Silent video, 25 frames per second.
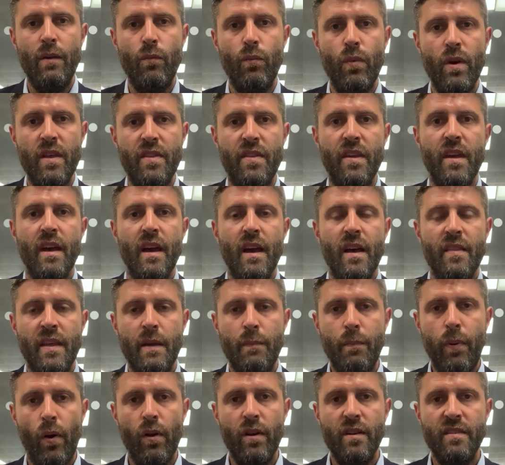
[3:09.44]
with
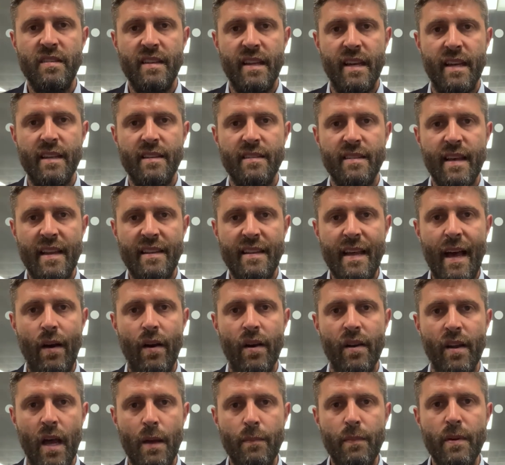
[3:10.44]
the policy it set out
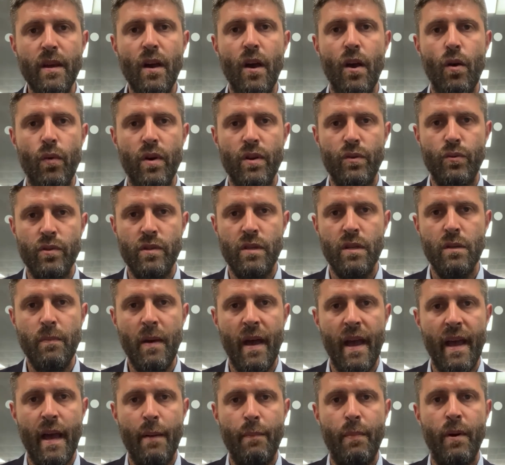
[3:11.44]
at IPO, which was to
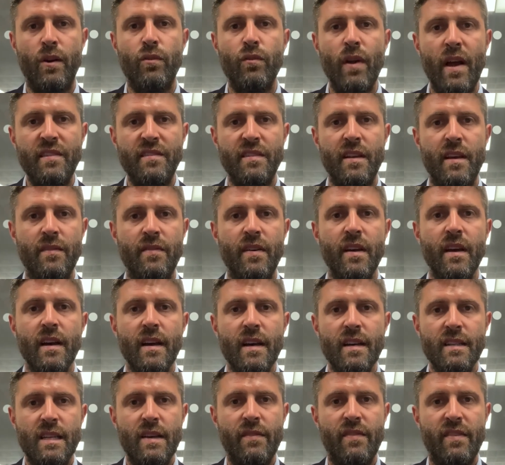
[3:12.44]
pay a progressive
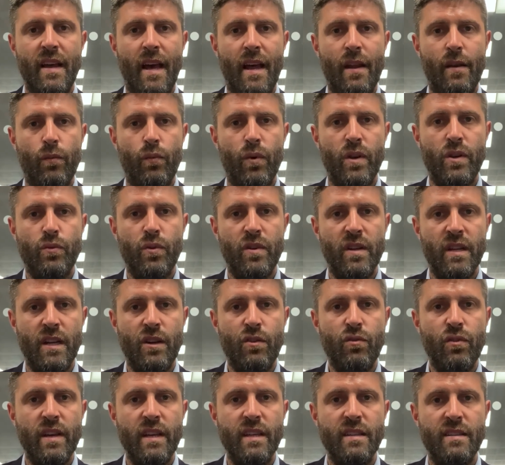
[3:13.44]
dividend, which would
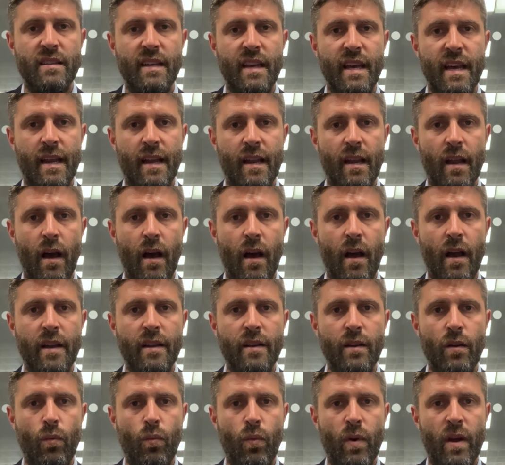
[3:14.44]
increase in
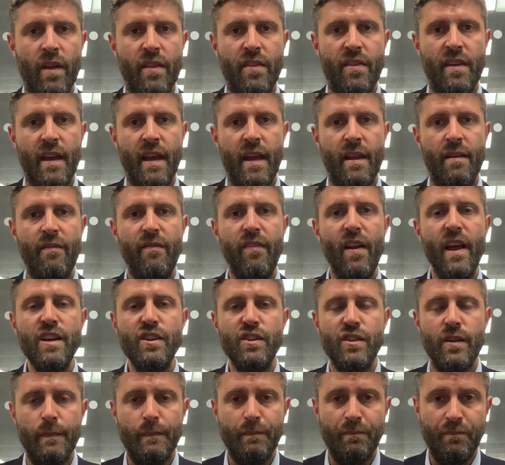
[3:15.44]
line with
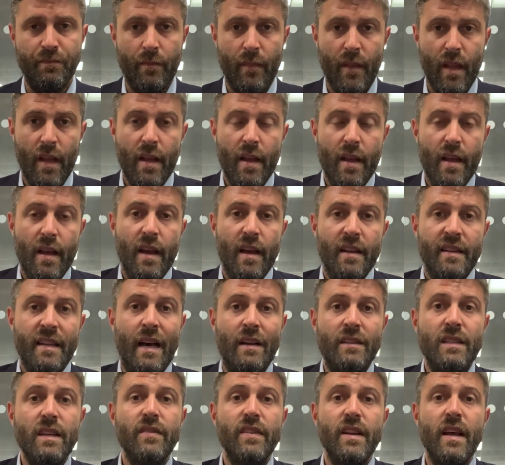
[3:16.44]
inflation.
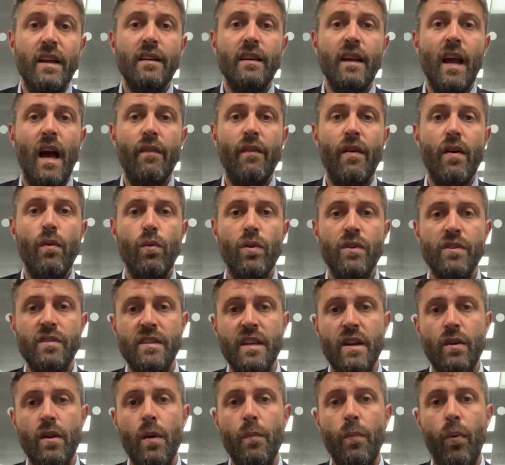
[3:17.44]
Now, dividend cover was
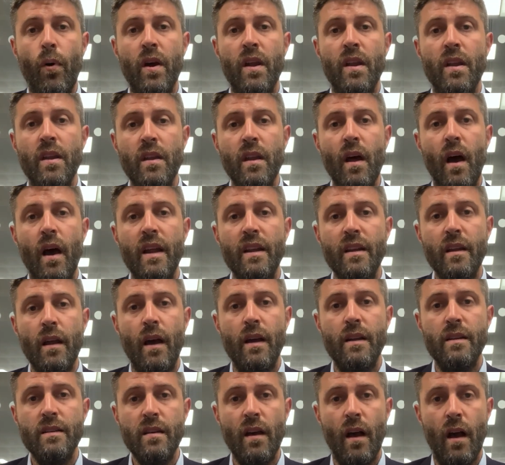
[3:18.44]

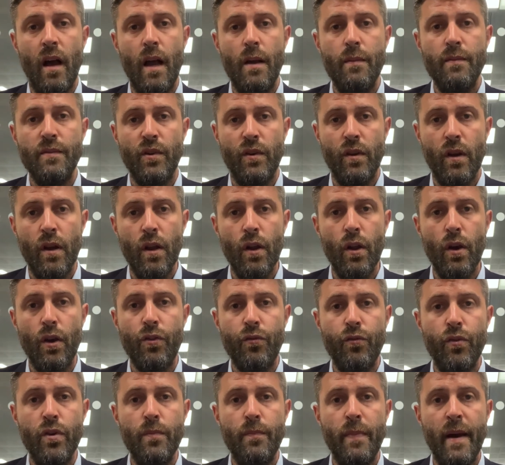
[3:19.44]
0.99 times on a
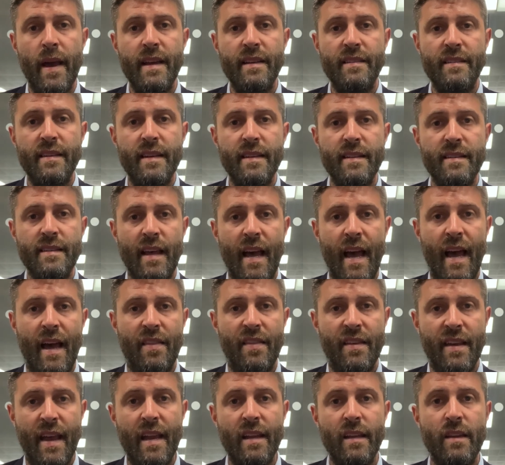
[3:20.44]
look-through basis at
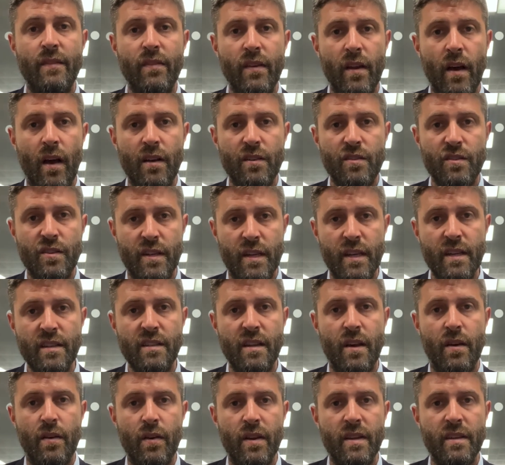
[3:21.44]
the end of last year,
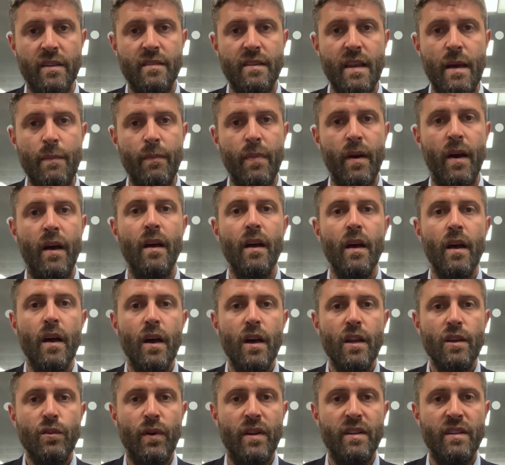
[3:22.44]
so in December
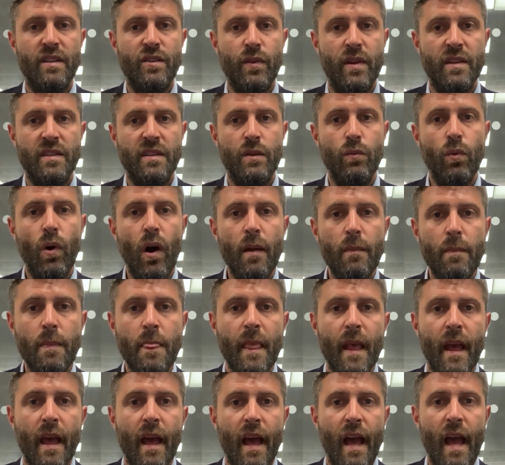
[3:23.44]
2021,
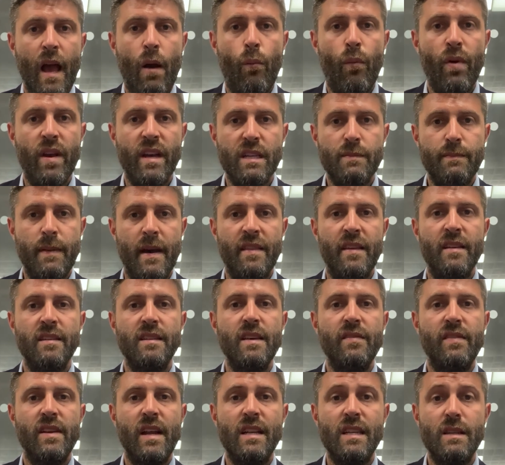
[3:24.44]
and we expect the
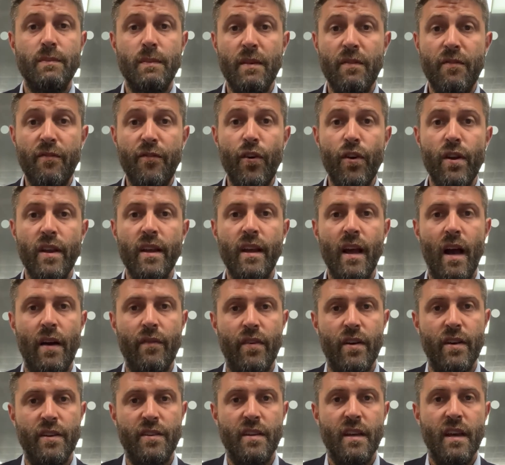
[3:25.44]
dividend to be fully
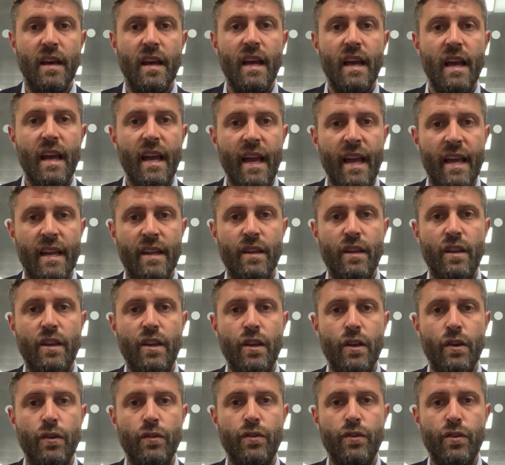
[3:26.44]
covered in
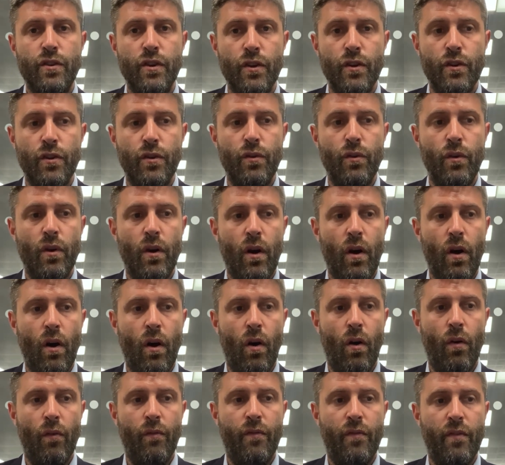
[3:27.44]
Q2
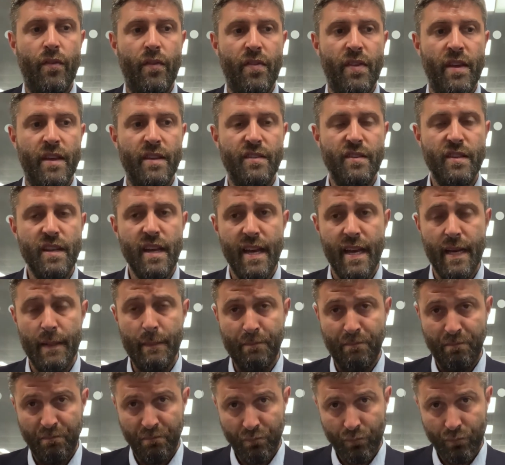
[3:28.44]
of this year.